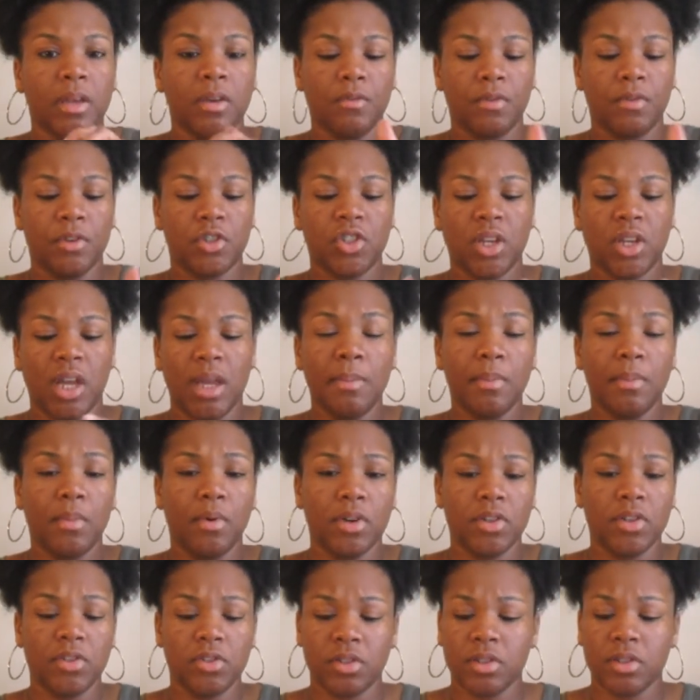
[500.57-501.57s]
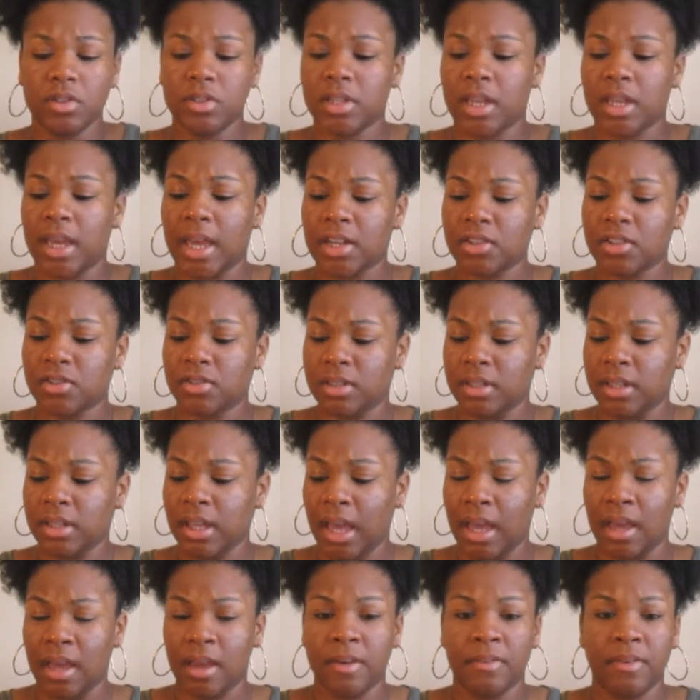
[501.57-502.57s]
for Shea Moisture to actually
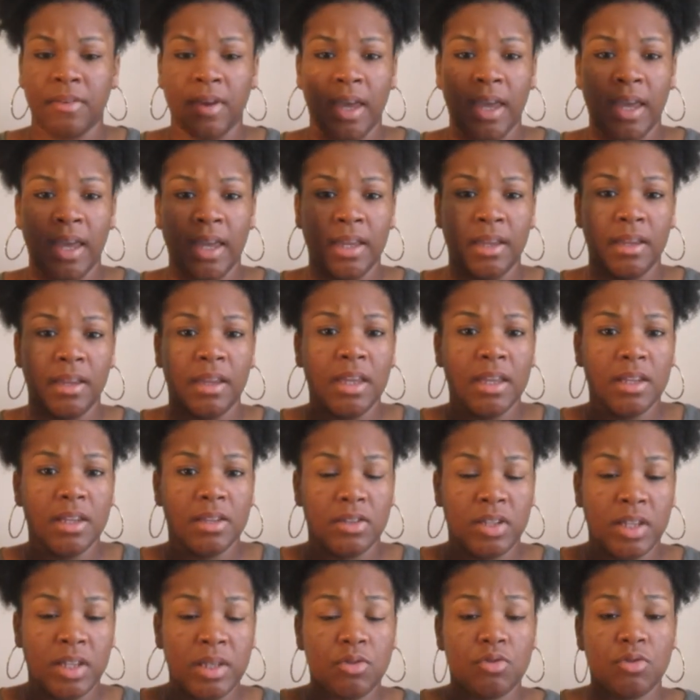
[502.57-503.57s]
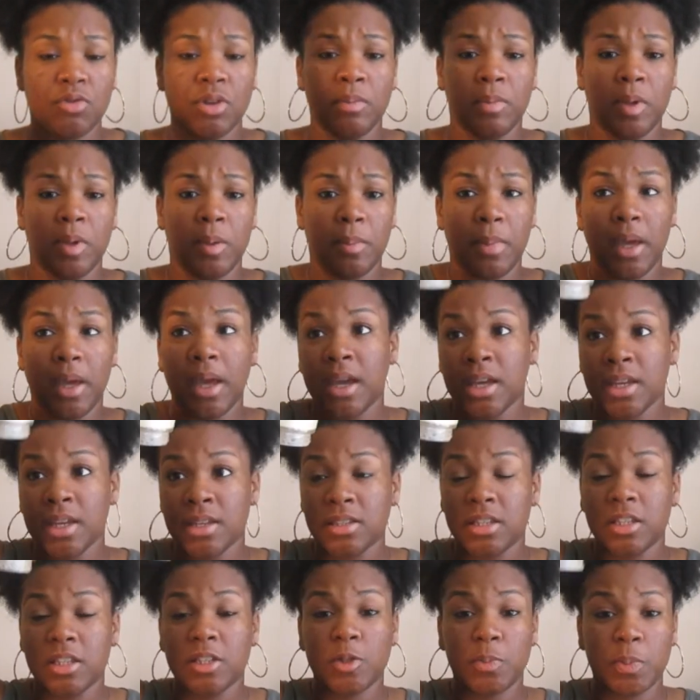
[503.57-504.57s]
have a deep treatment
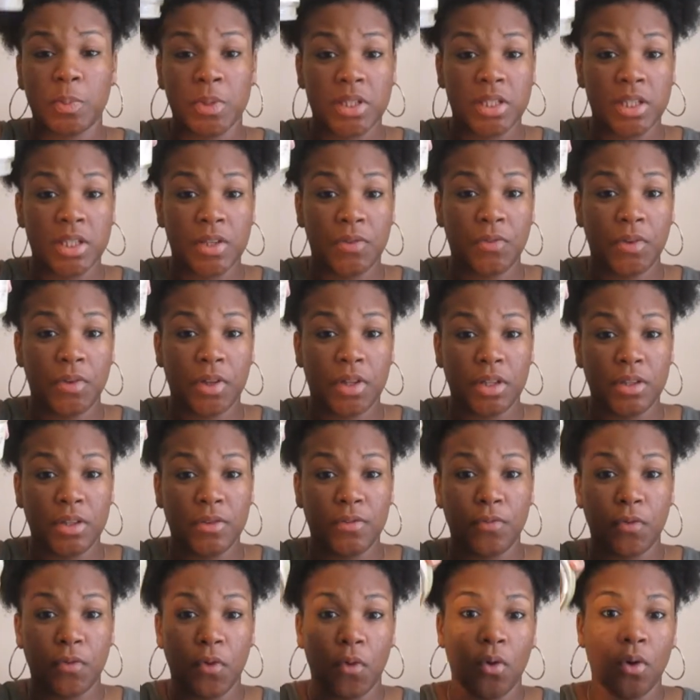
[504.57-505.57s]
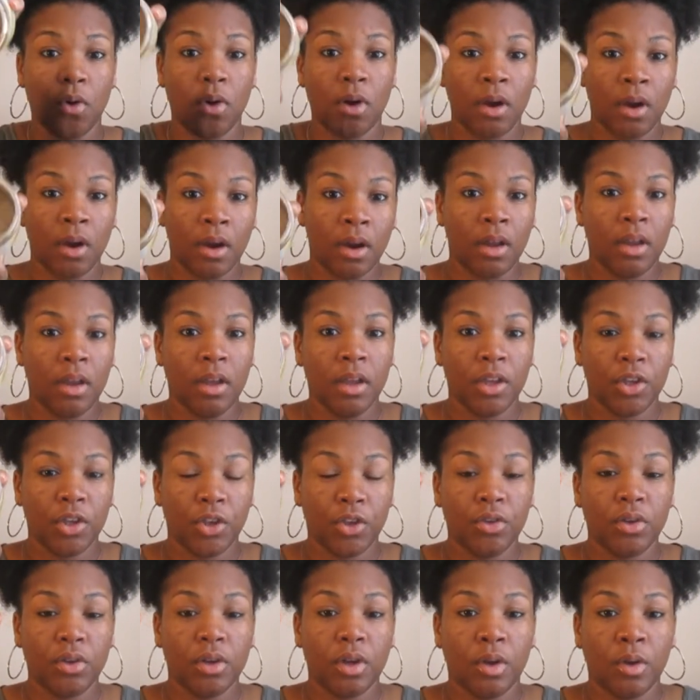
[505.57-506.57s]
mask specifically for,
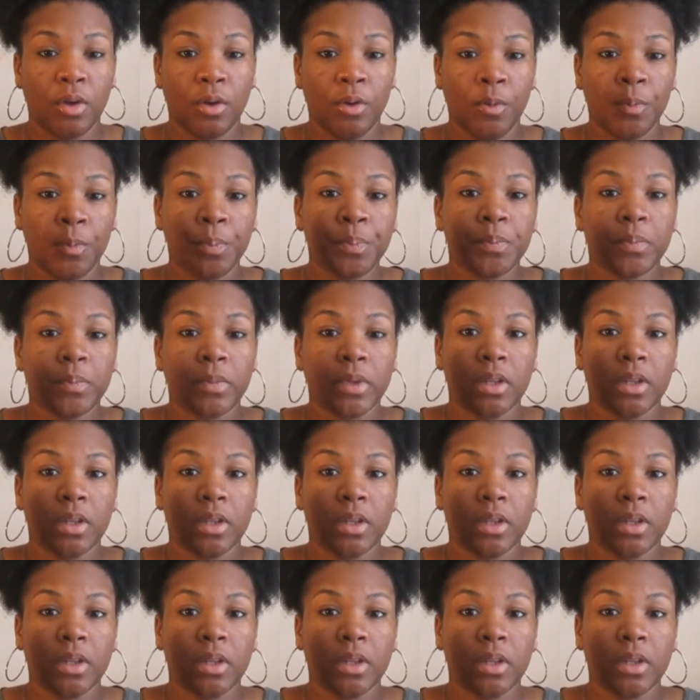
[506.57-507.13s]
you know,